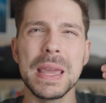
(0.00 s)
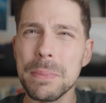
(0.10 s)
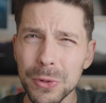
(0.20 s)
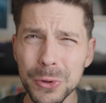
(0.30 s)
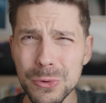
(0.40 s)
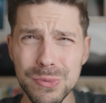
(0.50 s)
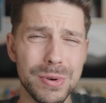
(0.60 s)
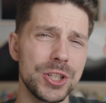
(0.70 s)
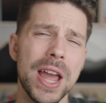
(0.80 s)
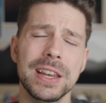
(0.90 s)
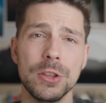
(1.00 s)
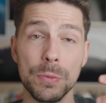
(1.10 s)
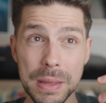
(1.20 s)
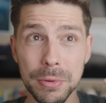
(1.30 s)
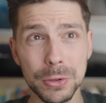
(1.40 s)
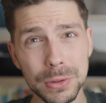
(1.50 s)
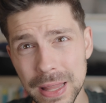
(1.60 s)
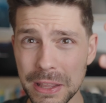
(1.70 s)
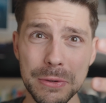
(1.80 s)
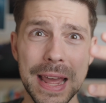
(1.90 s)
people who reject you, people who
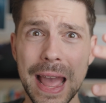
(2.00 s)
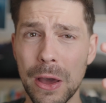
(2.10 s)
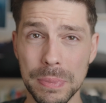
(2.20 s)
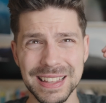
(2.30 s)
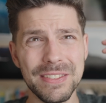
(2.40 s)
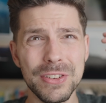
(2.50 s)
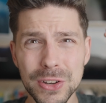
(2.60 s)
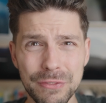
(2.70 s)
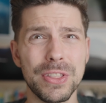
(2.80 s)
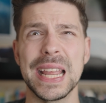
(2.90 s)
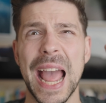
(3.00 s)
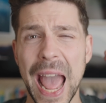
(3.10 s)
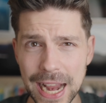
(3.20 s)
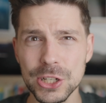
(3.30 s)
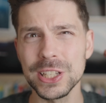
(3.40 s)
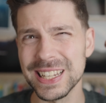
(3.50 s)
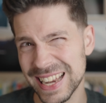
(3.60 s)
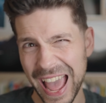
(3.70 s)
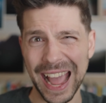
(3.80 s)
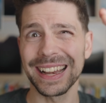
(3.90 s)
let you down, even if they actually
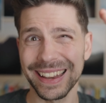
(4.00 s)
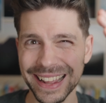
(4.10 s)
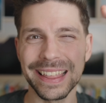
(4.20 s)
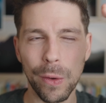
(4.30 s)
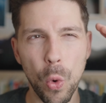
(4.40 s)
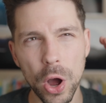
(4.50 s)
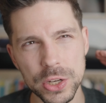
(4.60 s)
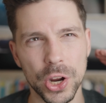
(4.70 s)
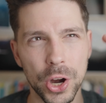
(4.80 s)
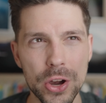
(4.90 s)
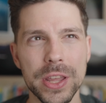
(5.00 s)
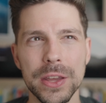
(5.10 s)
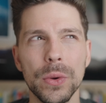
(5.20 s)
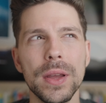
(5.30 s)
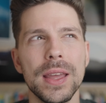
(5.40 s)
act like they want to hurt you,